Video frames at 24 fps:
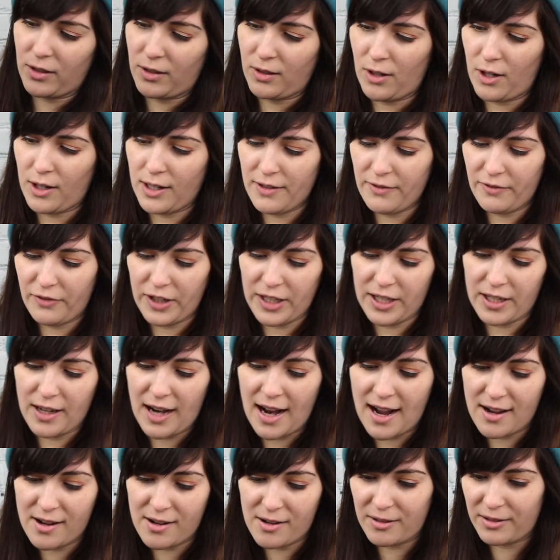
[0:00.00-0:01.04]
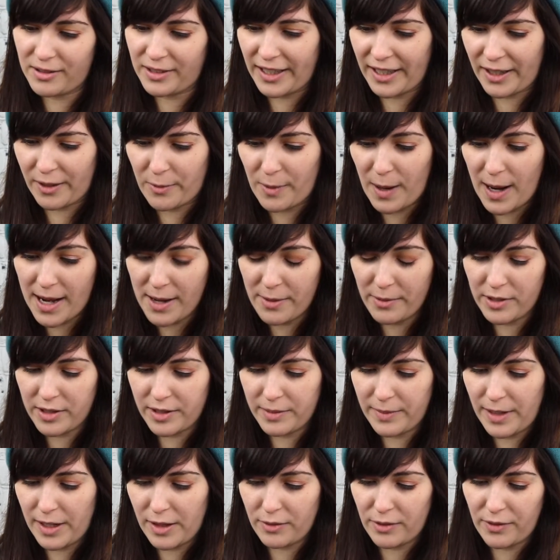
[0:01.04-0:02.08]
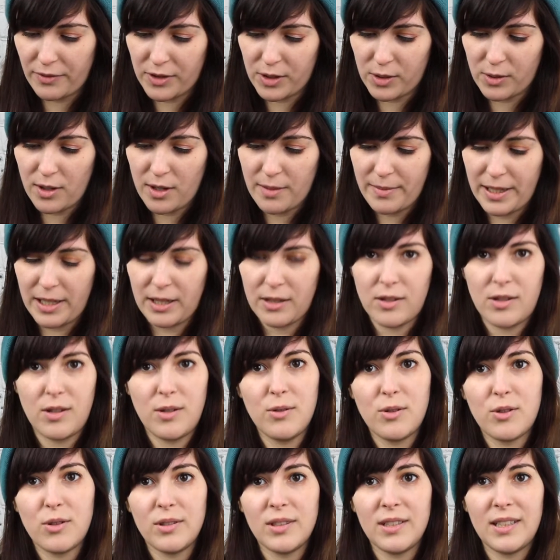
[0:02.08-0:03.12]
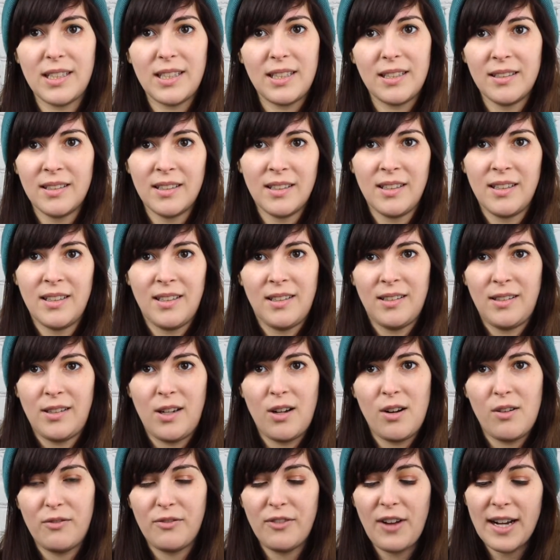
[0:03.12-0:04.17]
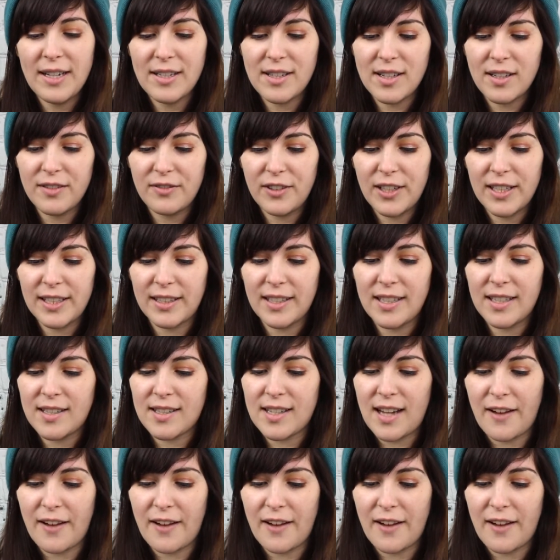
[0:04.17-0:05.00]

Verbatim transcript: couldn't figure out like why it was in my thrift store because usually you don't find stuff like this.